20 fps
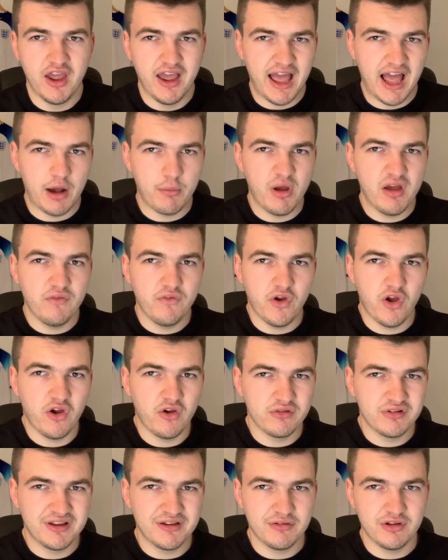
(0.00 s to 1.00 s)

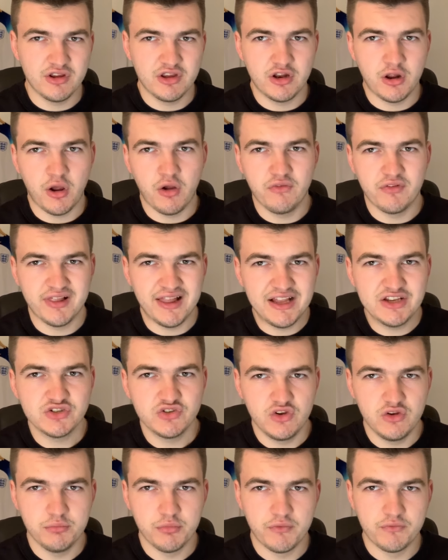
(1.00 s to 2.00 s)
However, over the last
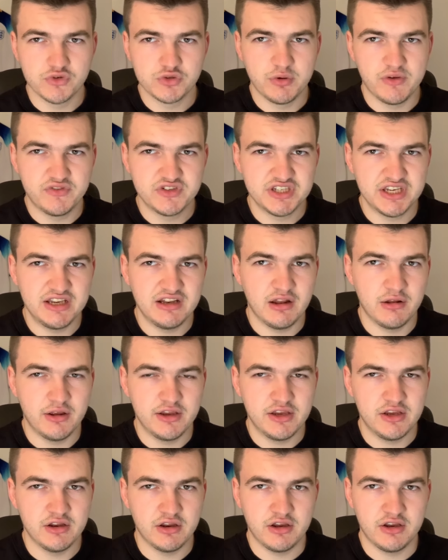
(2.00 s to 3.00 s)
few months we've seen
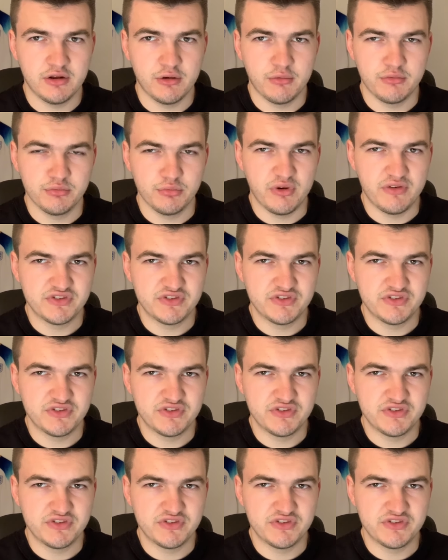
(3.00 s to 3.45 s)
a